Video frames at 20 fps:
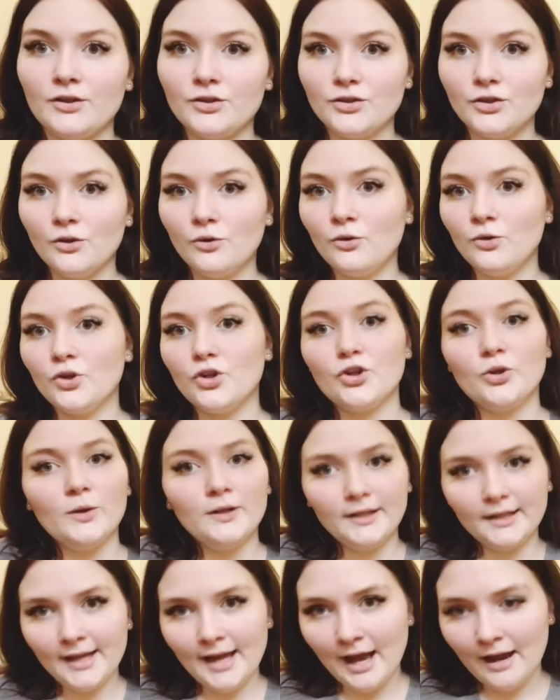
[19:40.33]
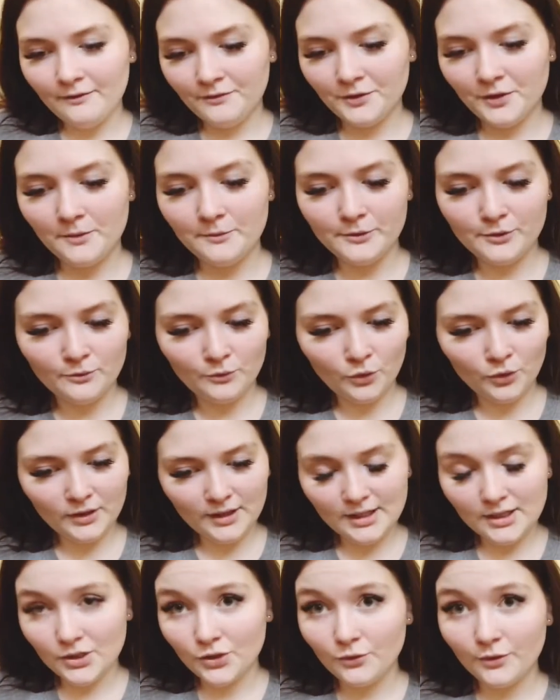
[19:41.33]
so shortly after I was rolled
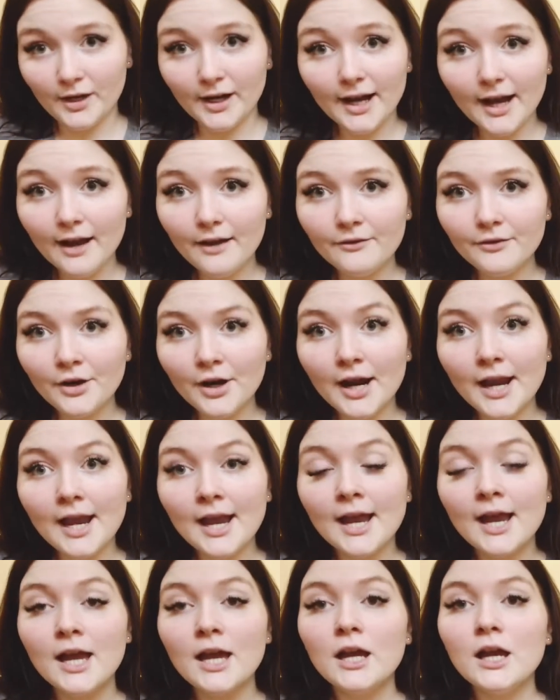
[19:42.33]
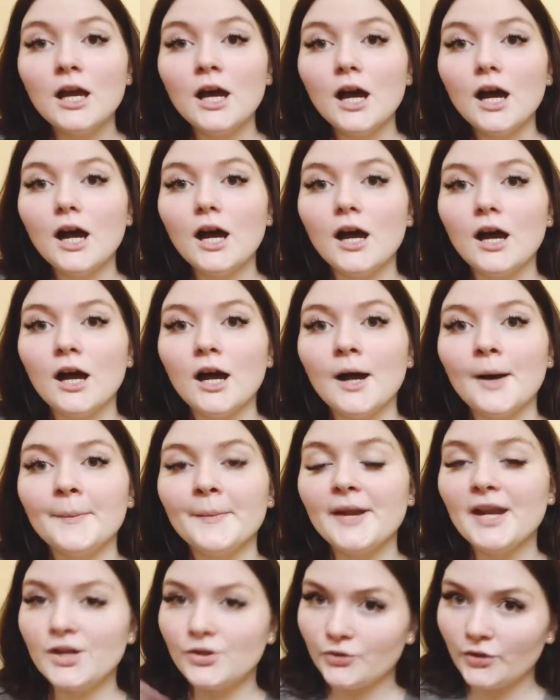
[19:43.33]
into recovery,
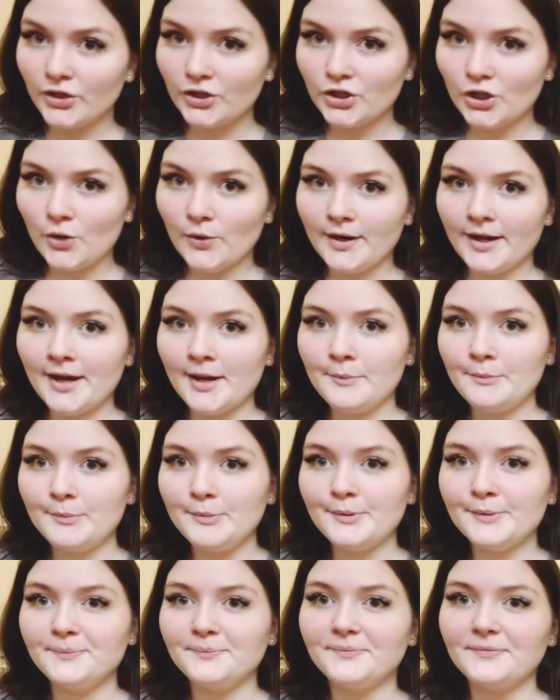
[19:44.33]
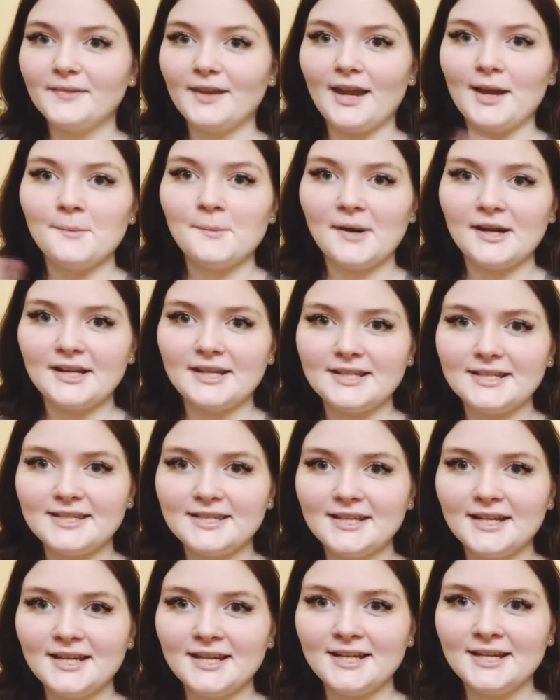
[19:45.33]
Adric showed up and met his
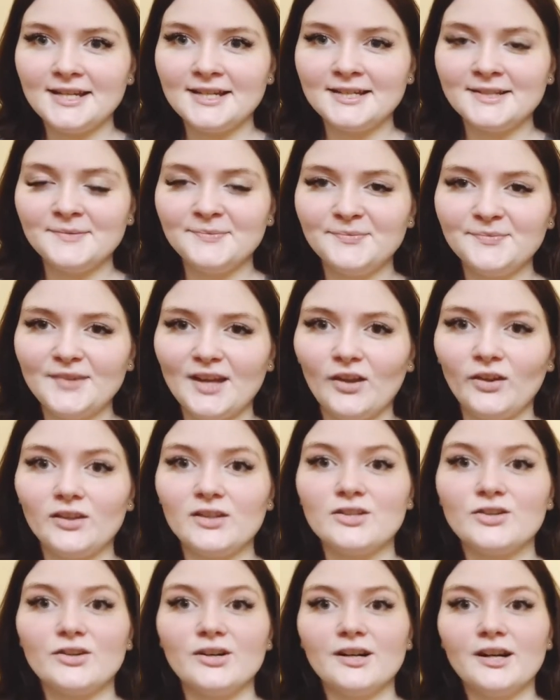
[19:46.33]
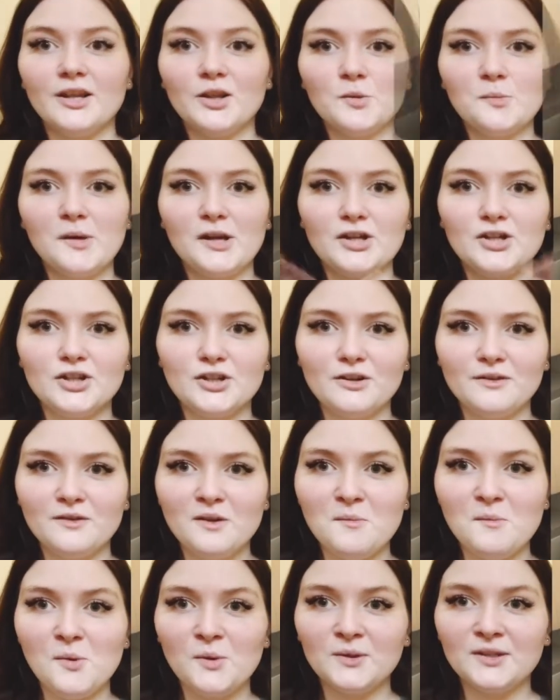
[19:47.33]
son. I'll insert another picture of
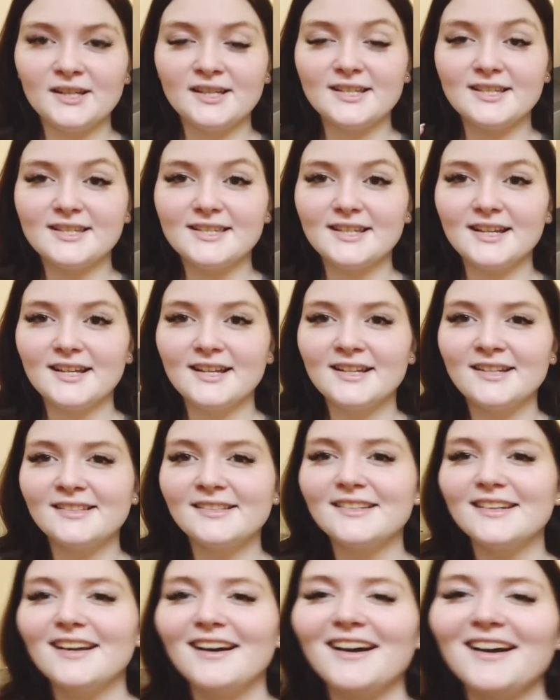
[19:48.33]
him holding his son.